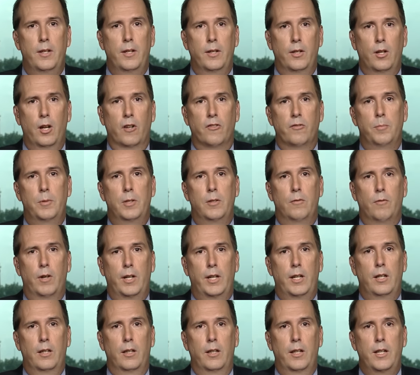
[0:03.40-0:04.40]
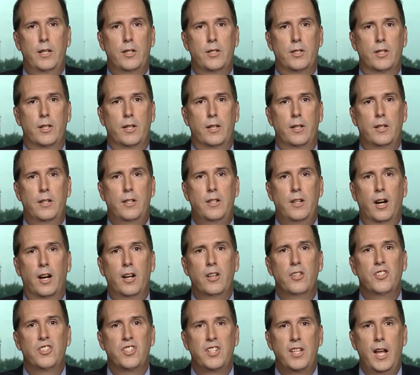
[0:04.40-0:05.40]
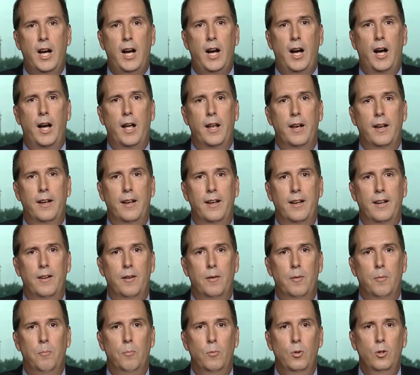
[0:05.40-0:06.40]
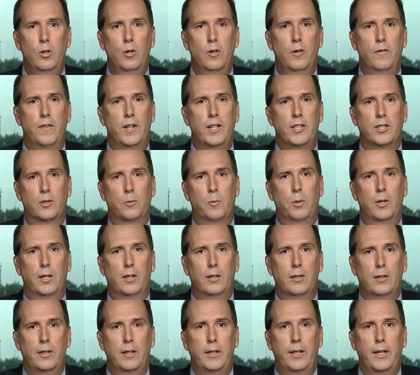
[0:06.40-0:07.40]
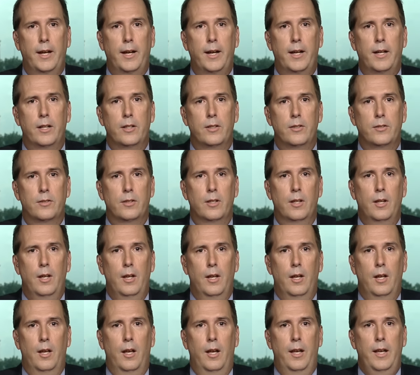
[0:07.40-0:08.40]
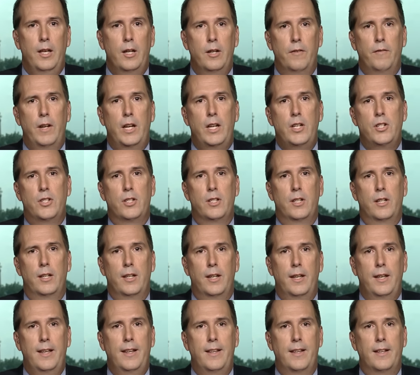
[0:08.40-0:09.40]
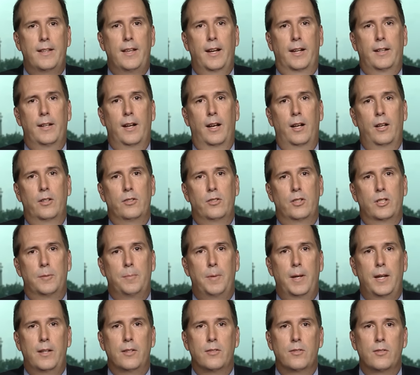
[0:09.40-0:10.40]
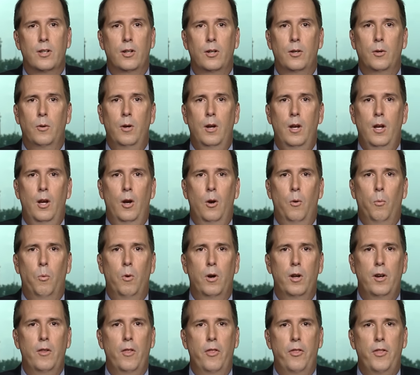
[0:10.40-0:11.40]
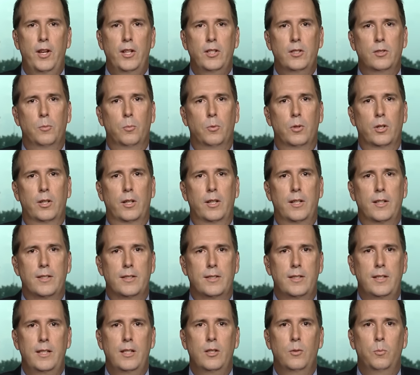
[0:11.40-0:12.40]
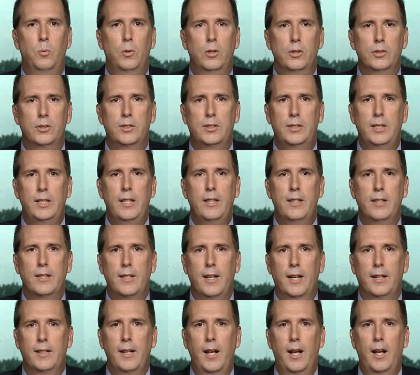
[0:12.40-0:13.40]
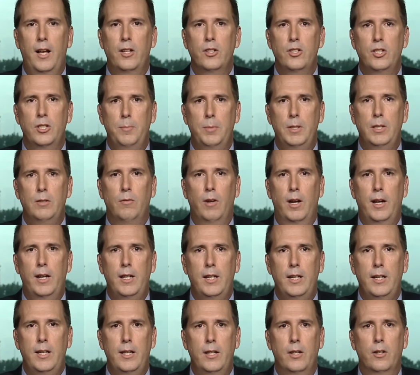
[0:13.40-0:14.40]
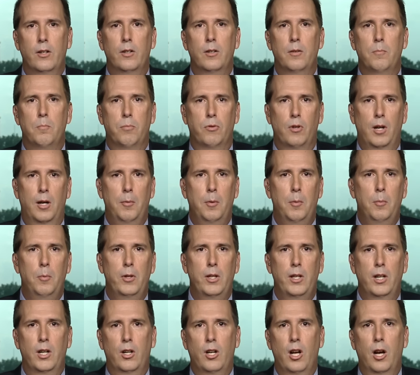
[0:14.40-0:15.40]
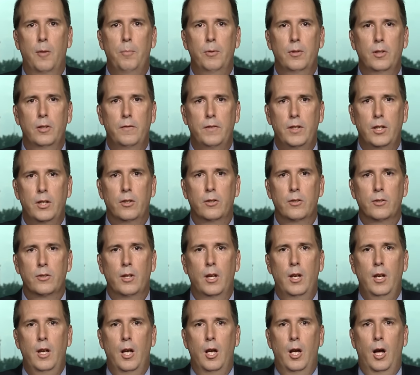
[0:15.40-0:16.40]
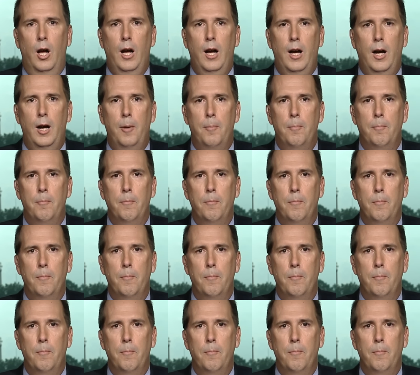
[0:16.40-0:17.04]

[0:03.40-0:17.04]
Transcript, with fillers: and government regulation does not move as quickly as innovation in the technology space. So one of the things that we're going to see is we'll see the technology be ready here probably in a couple of years. Um,